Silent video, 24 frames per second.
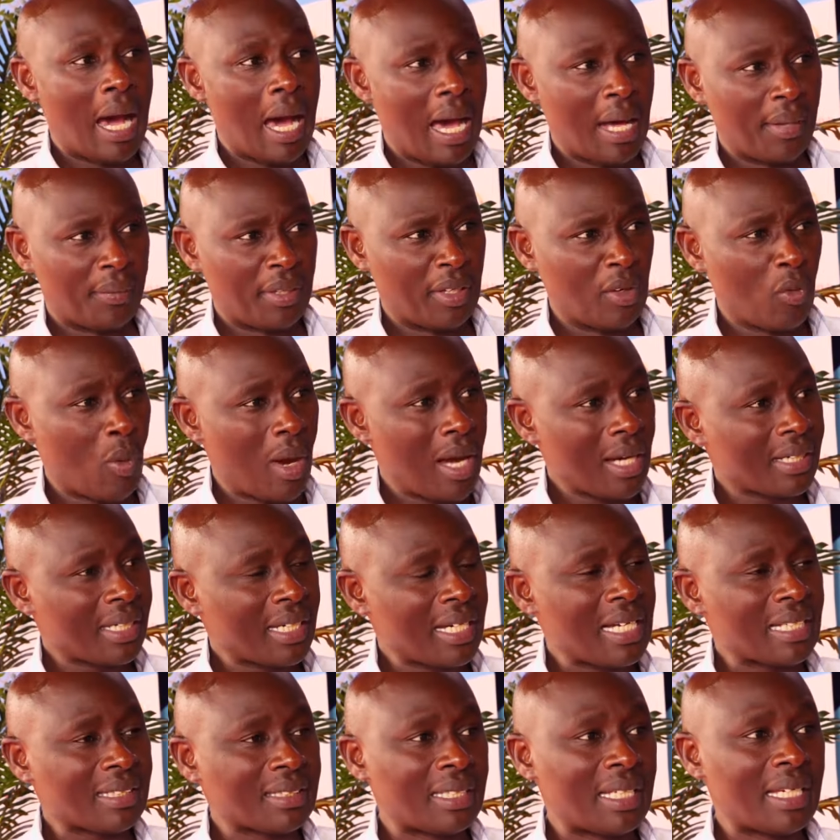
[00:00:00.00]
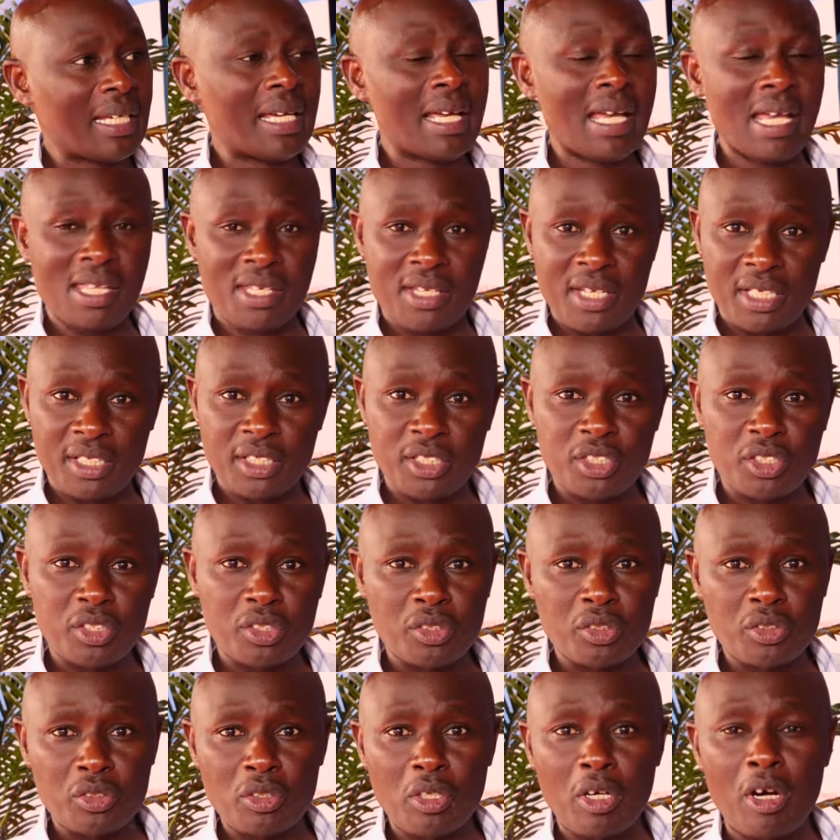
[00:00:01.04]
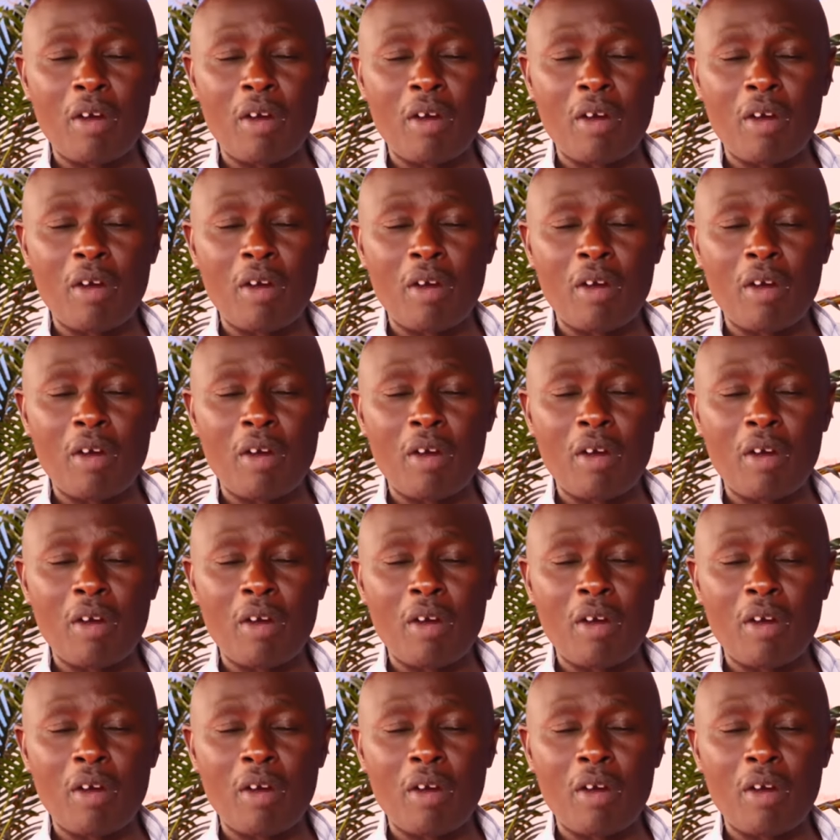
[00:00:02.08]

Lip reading: Are they working as the agents